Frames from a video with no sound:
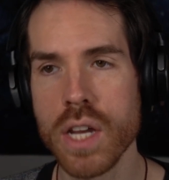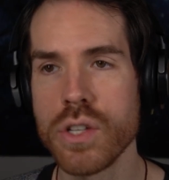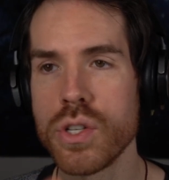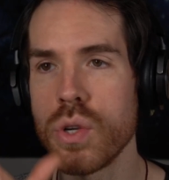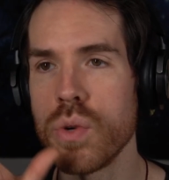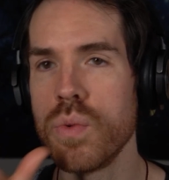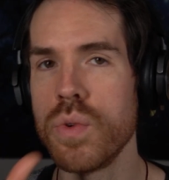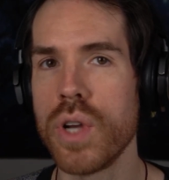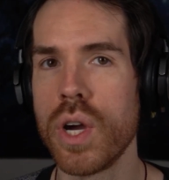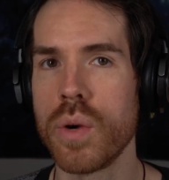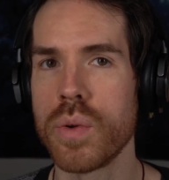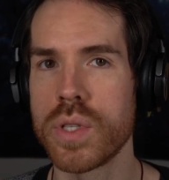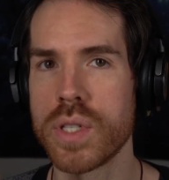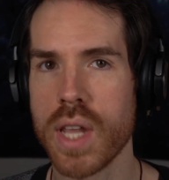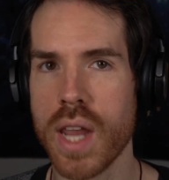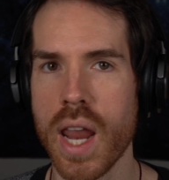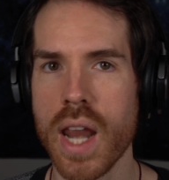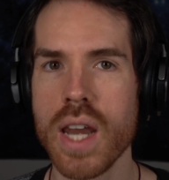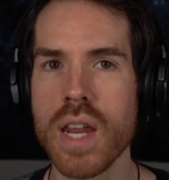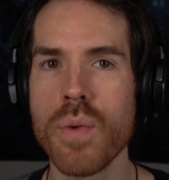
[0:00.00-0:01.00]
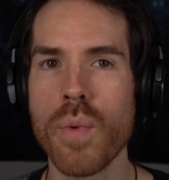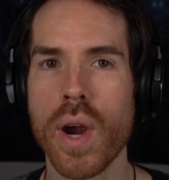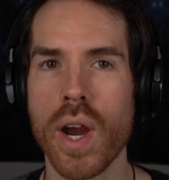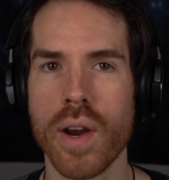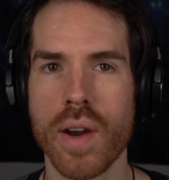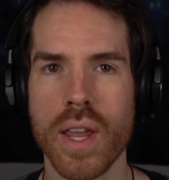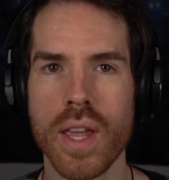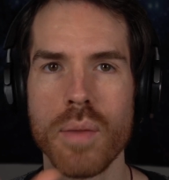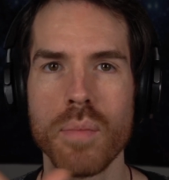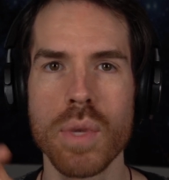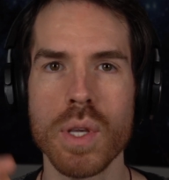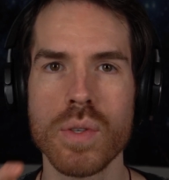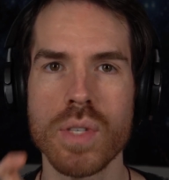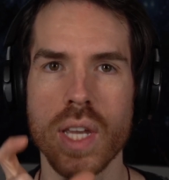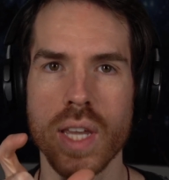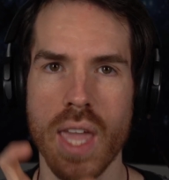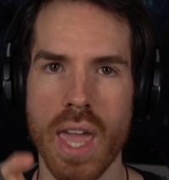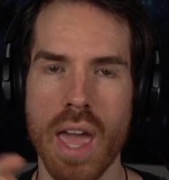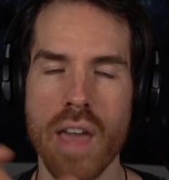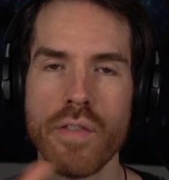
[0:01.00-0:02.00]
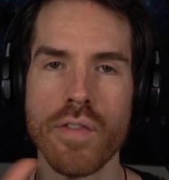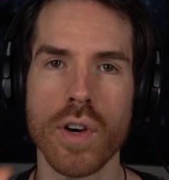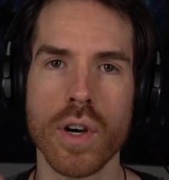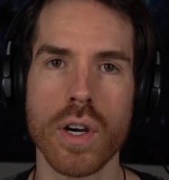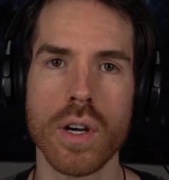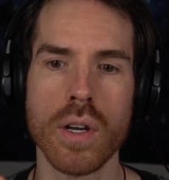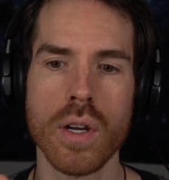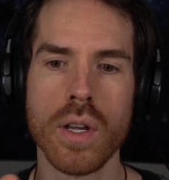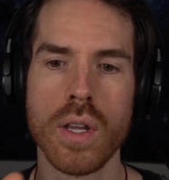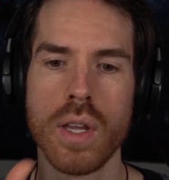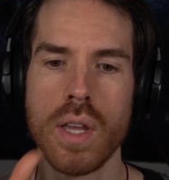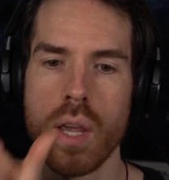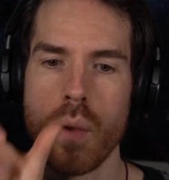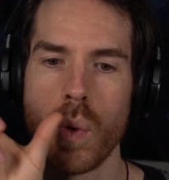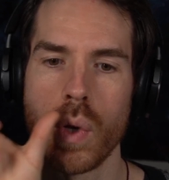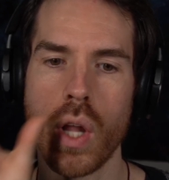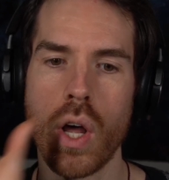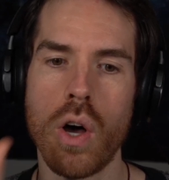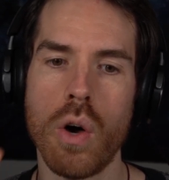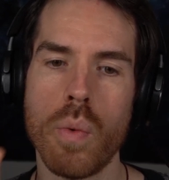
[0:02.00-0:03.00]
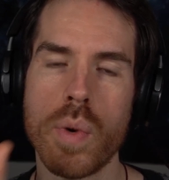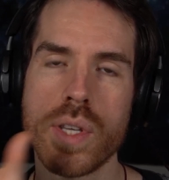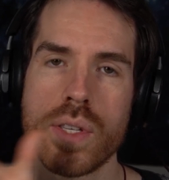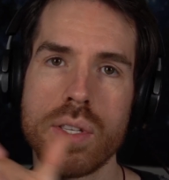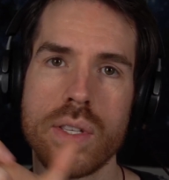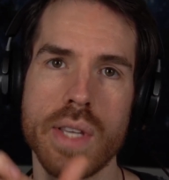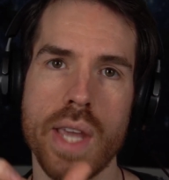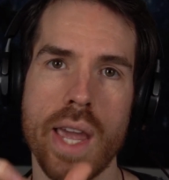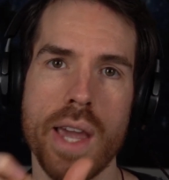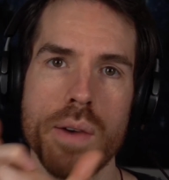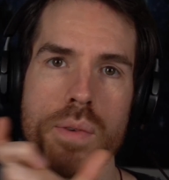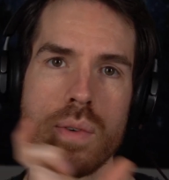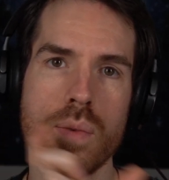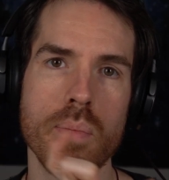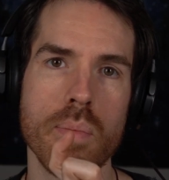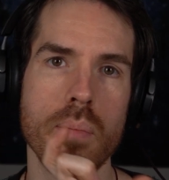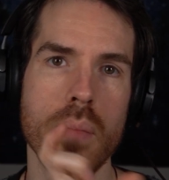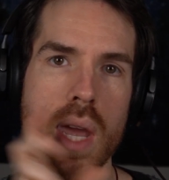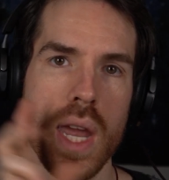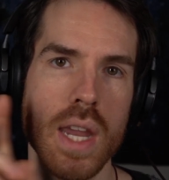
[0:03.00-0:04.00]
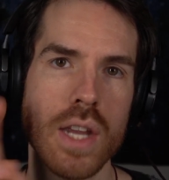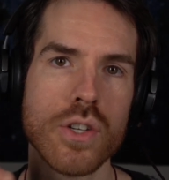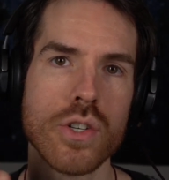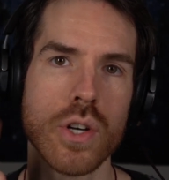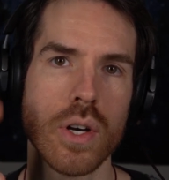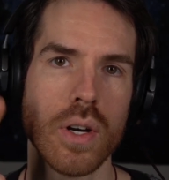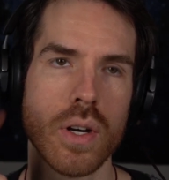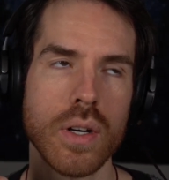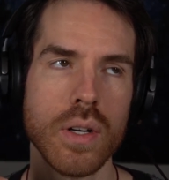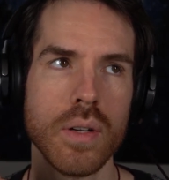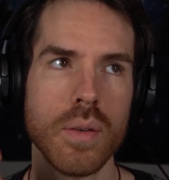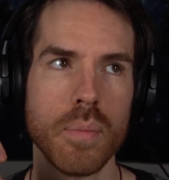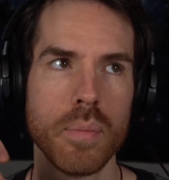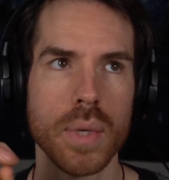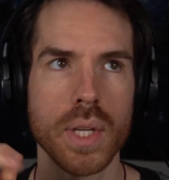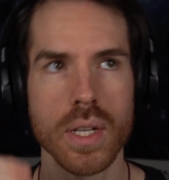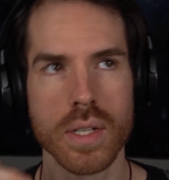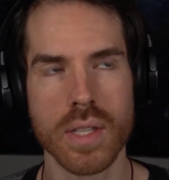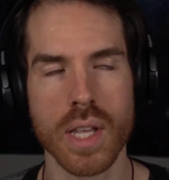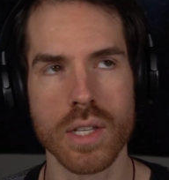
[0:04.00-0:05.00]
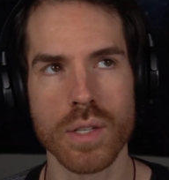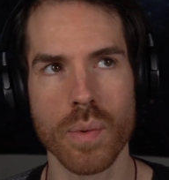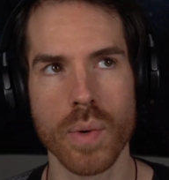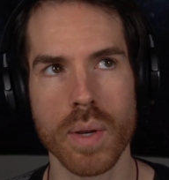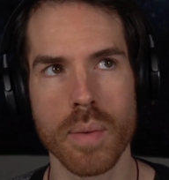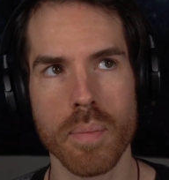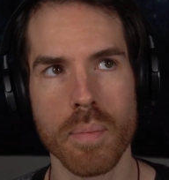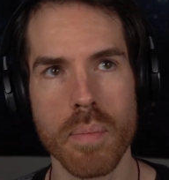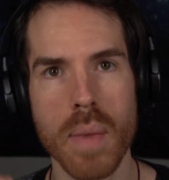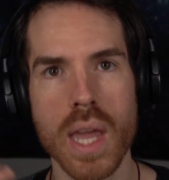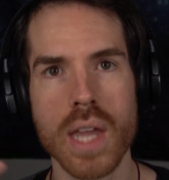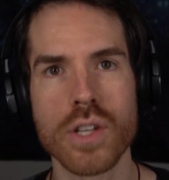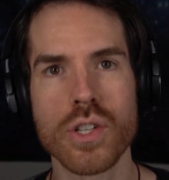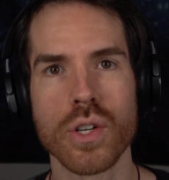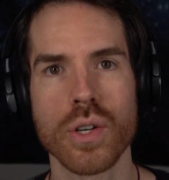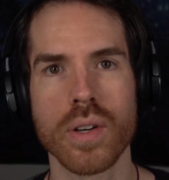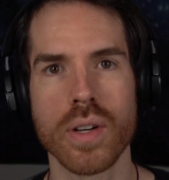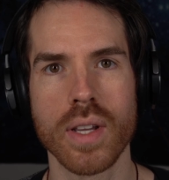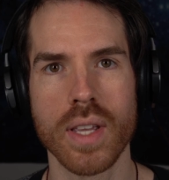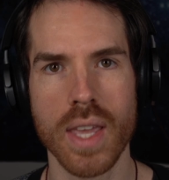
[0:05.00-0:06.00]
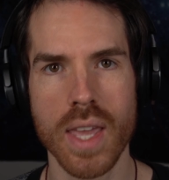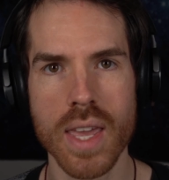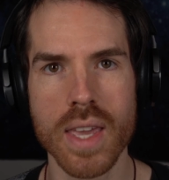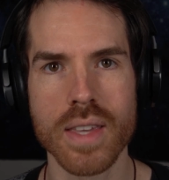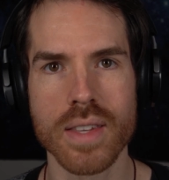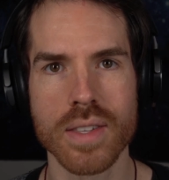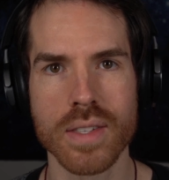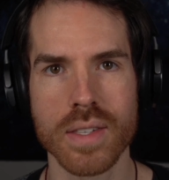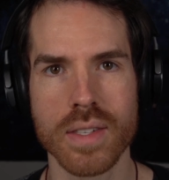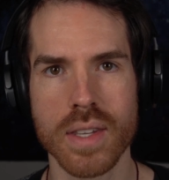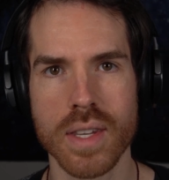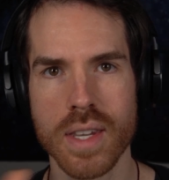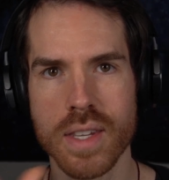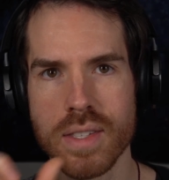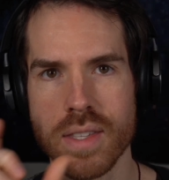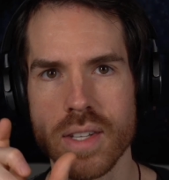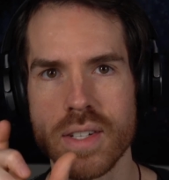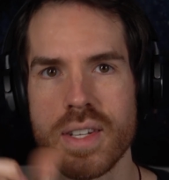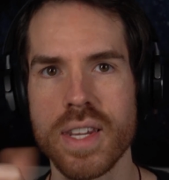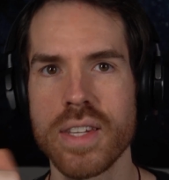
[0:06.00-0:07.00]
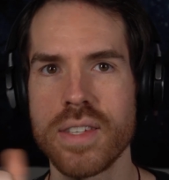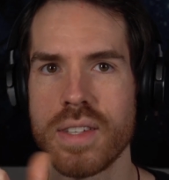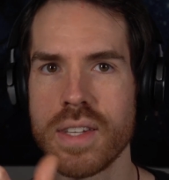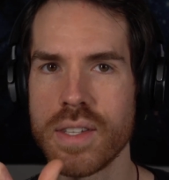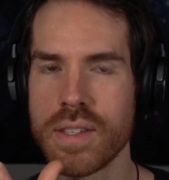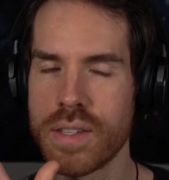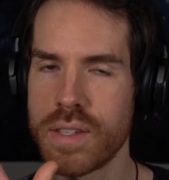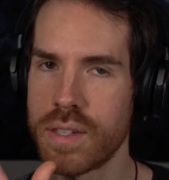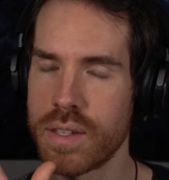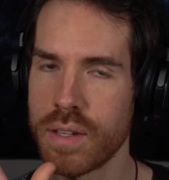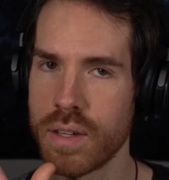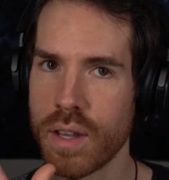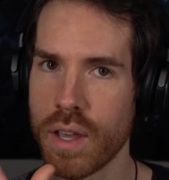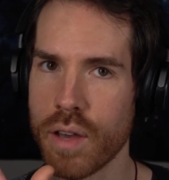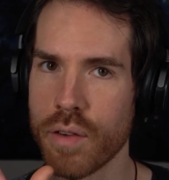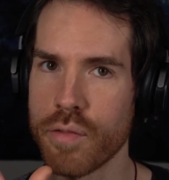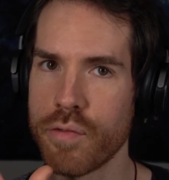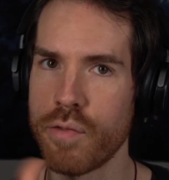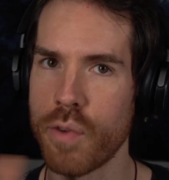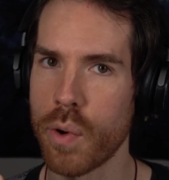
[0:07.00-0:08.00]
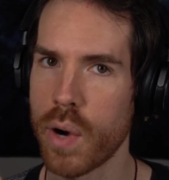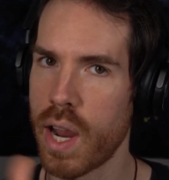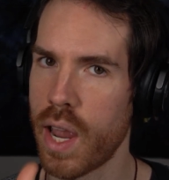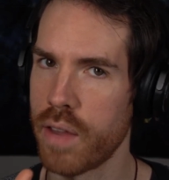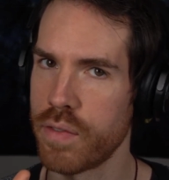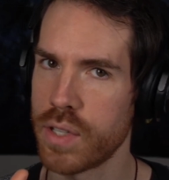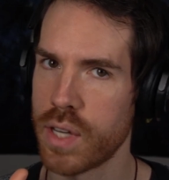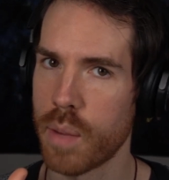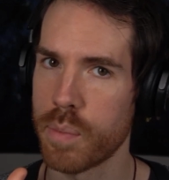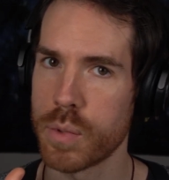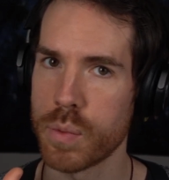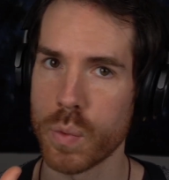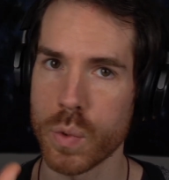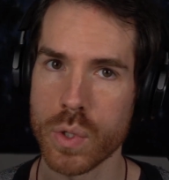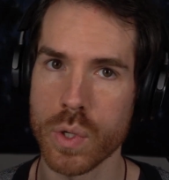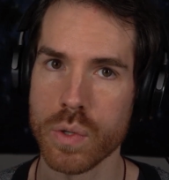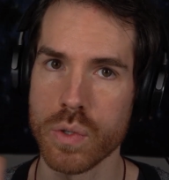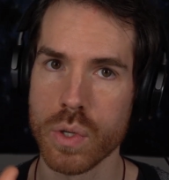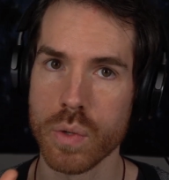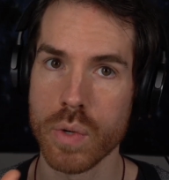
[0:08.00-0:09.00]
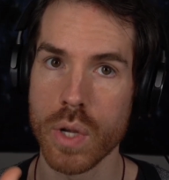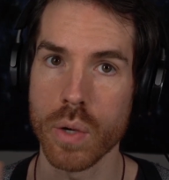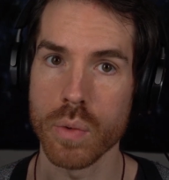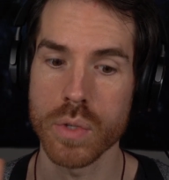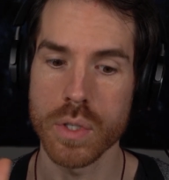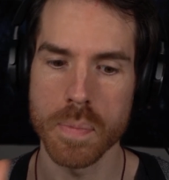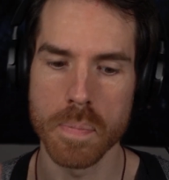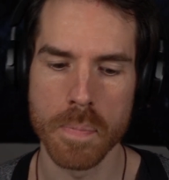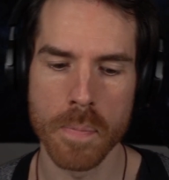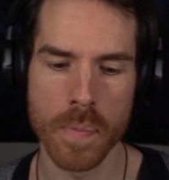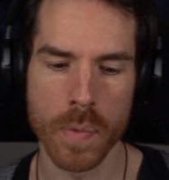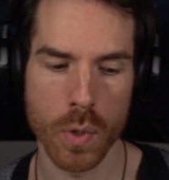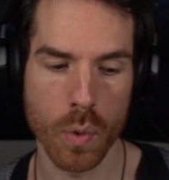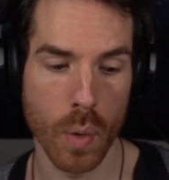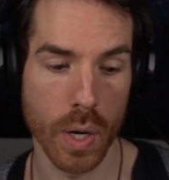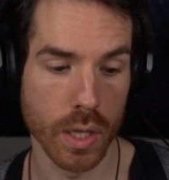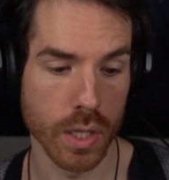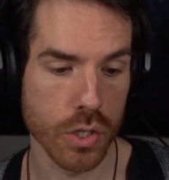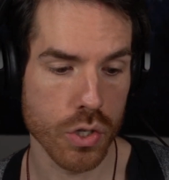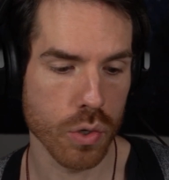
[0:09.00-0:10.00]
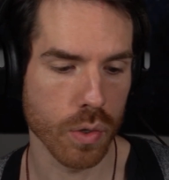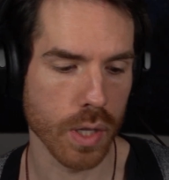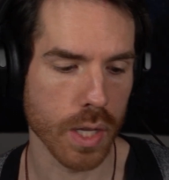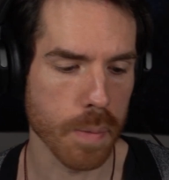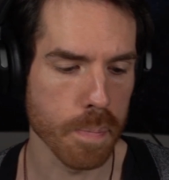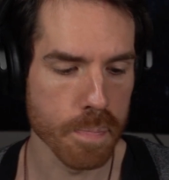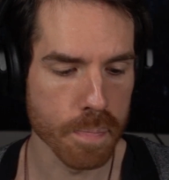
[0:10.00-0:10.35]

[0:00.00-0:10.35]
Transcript: 2 notes anywhere in music ever, it will always sound major, because that's what major is the distance of 4 half steps between 2 notes, quite literally.